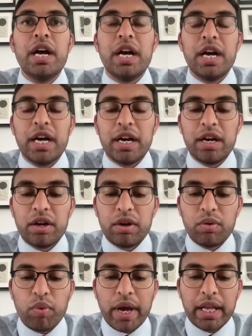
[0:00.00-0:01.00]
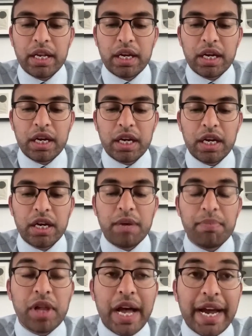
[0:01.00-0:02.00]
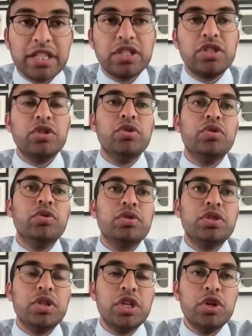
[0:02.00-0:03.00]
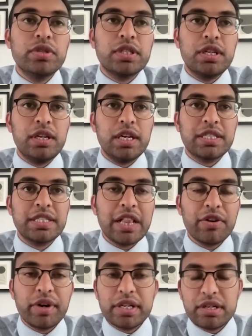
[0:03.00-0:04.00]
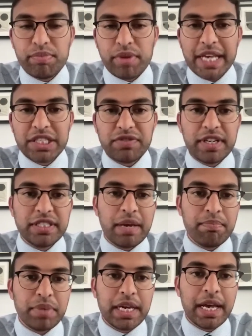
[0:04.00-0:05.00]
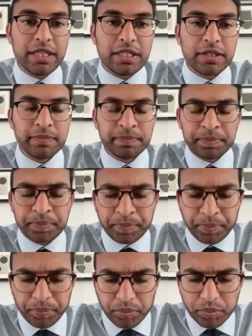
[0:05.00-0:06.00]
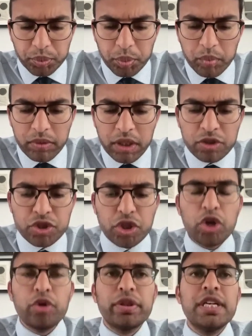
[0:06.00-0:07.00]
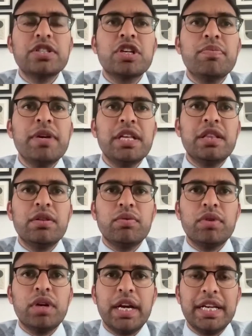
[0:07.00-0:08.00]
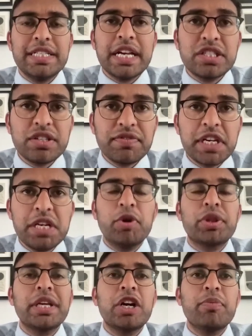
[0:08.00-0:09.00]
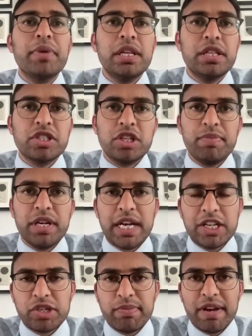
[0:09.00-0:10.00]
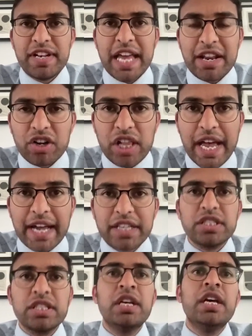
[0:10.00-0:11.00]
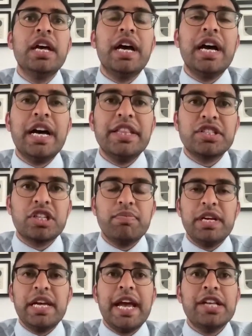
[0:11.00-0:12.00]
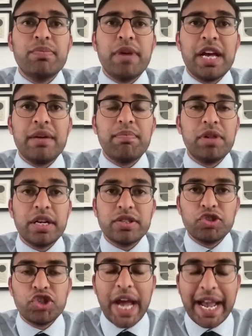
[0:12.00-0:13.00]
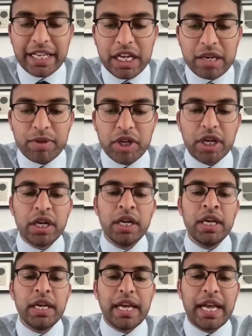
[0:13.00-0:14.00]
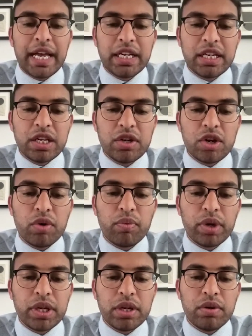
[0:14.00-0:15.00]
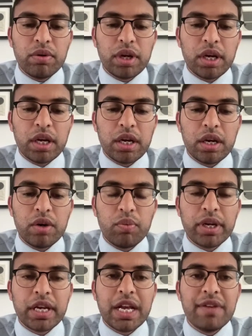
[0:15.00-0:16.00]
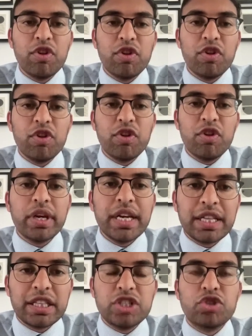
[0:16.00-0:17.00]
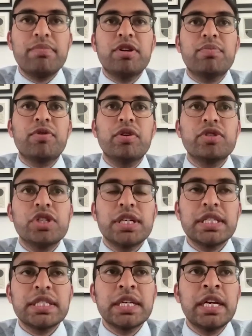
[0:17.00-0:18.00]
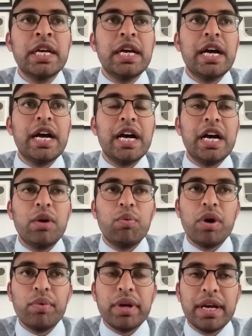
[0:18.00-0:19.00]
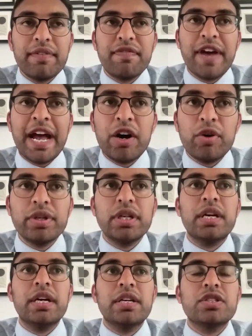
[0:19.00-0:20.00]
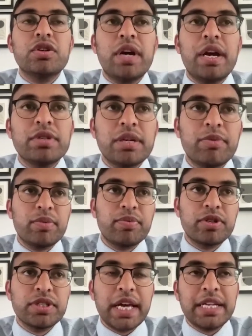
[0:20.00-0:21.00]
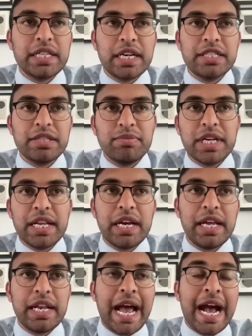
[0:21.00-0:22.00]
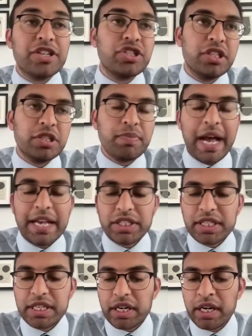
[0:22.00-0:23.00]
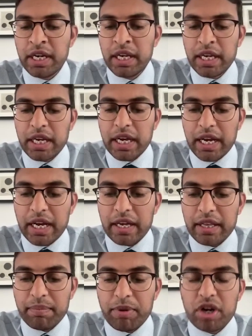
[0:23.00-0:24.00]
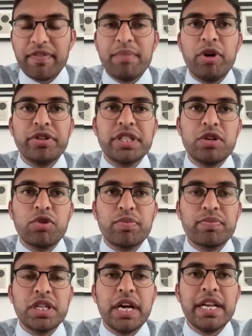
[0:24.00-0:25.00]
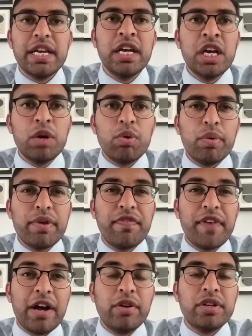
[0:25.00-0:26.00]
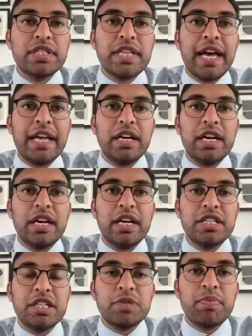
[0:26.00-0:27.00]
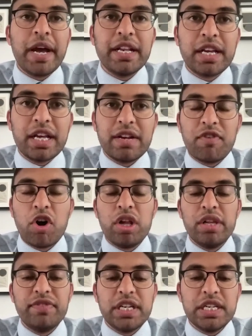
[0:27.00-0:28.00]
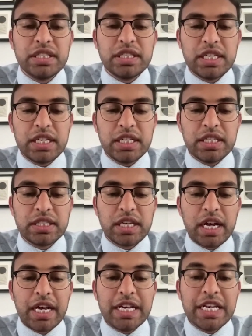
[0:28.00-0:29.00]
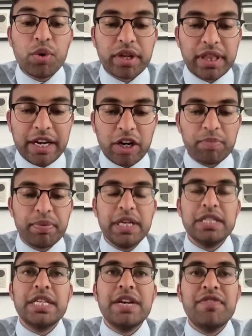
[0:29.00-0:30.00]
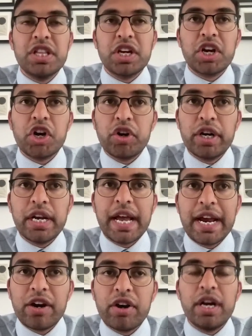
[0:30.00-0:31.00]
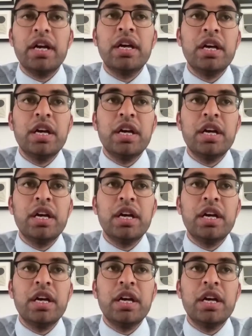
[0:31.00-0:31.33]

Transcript: uh, when uh, applied to, to use in accelerated and blast phase MPNs. So these could be uh, intensive chemotherapy. This could be HMA venetoclax. Uh, this could be HMA plus JAK inhibitor. And you know, when you uh, when kind of looking at these treatment approaches, uh, what we have found. Uh, so I was to present uh, some data at ASH this past year. Uh, part of a multi-group study, what we found is that despite kind of all of these these newer therapies, even in the current era